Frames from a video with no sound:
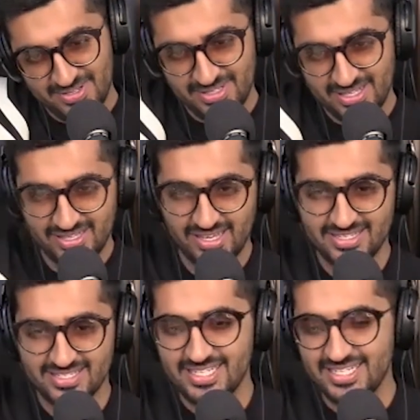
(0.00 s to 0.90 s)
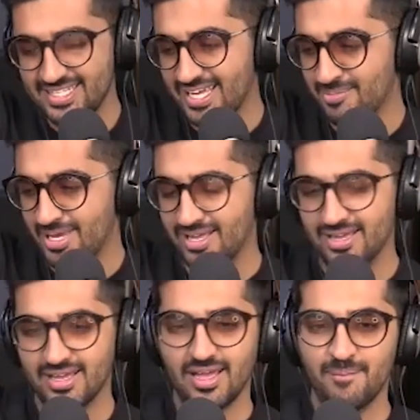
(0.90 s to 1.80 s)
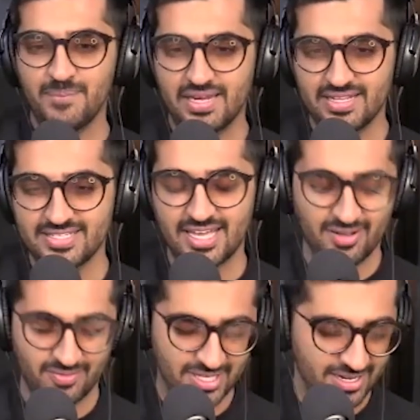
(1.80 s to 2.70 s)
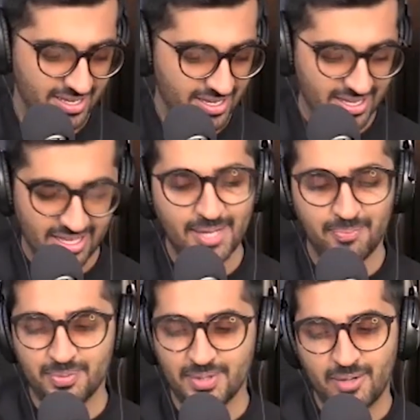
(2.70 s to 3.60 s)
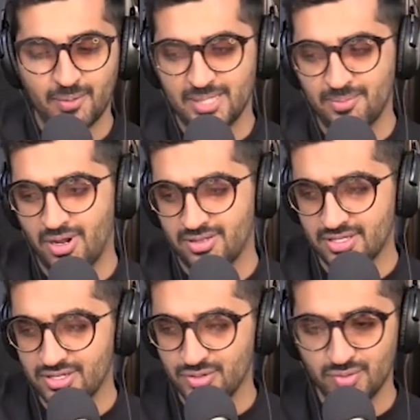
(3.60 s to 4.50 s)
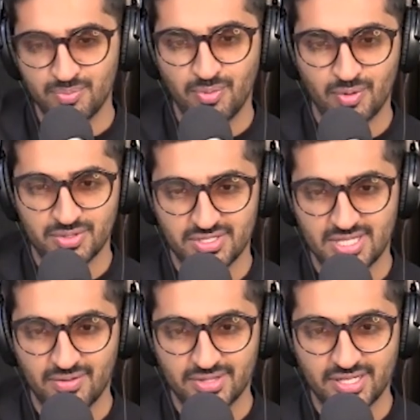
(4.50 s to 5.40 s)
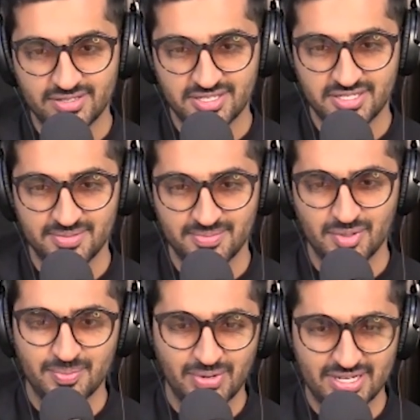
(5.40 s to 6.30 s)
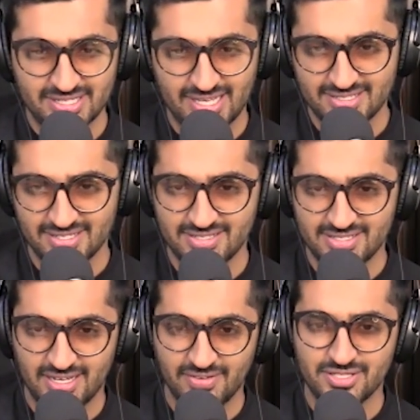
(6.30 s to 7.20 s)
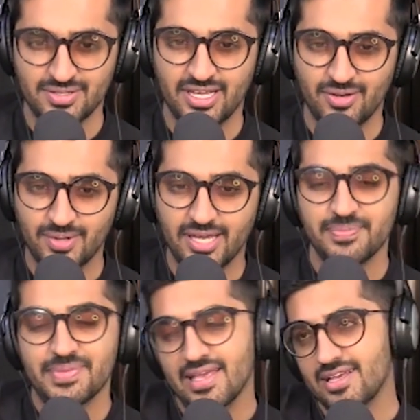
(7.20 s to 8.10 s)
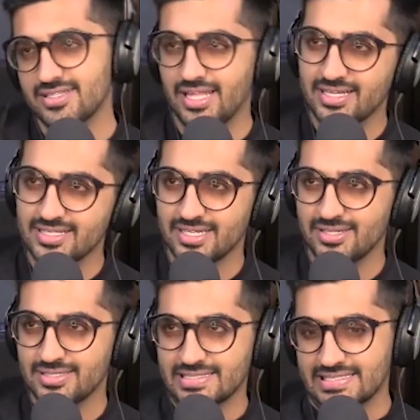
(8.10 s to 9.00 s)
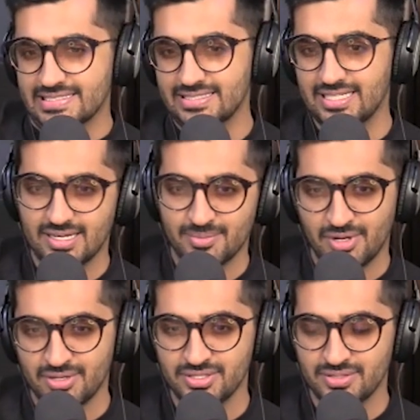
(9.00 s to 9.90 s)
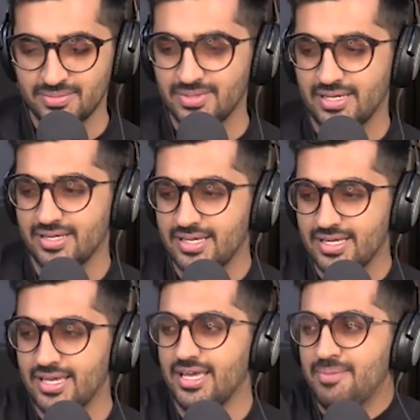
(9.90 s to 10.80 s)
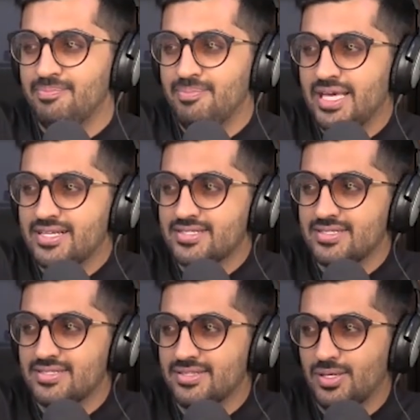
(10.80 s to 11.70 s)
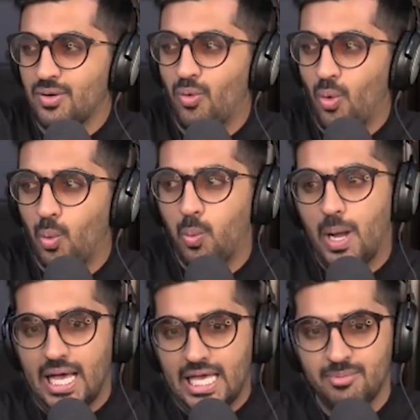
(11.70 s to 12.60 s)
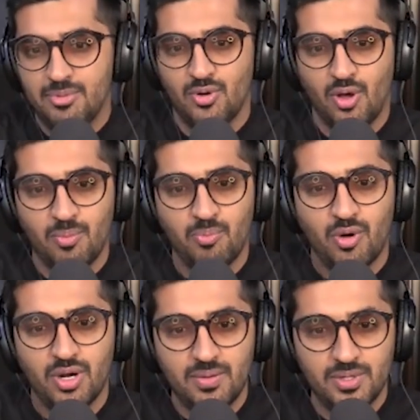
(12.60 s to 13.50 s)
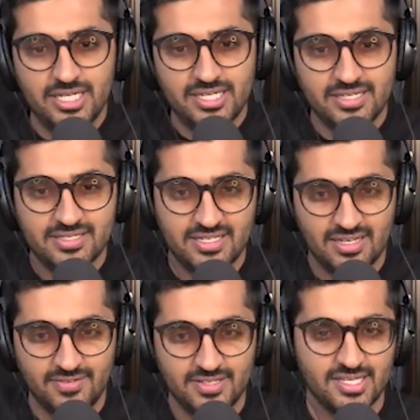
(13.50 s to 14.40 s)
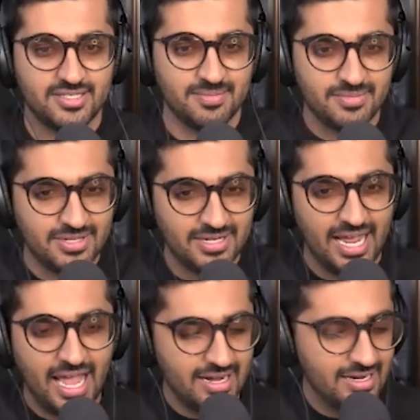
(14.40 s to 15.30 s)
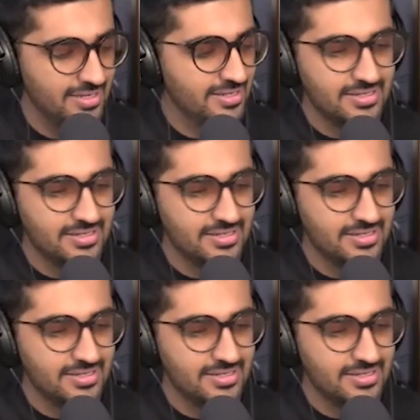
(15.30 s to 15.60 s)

um, yeah, like, a, like a C D that my parents have that they played when they bought the new Bose sound theater system to impress guests right. and stuff. And so like, mm. okay, so like, it's like, uh, I, I'm not sure. Like it, it makes the whole vibe non-Bollywoody and stuff. It's like some sure. grand,